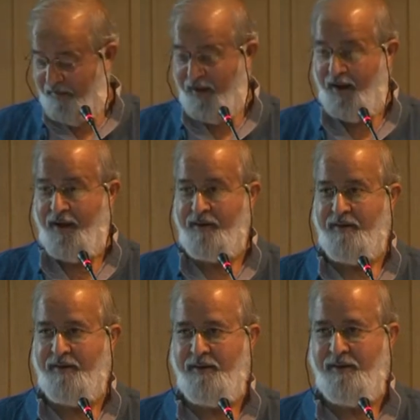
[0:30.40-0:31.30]

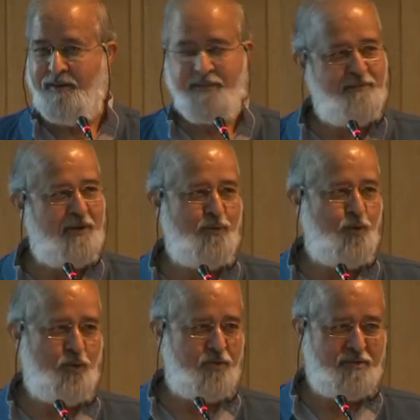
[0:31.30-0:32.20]
And it's one of
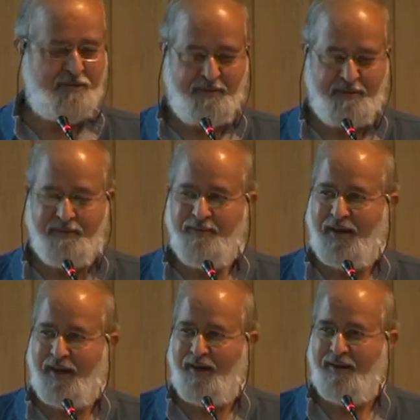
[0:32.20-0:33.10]
those
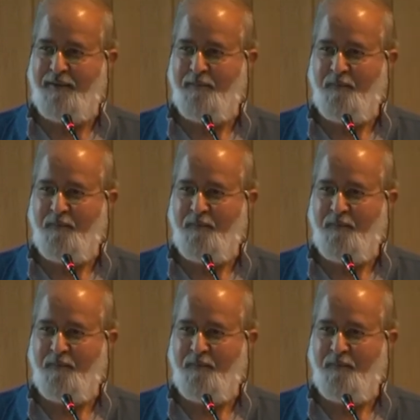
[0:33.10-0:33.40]
when I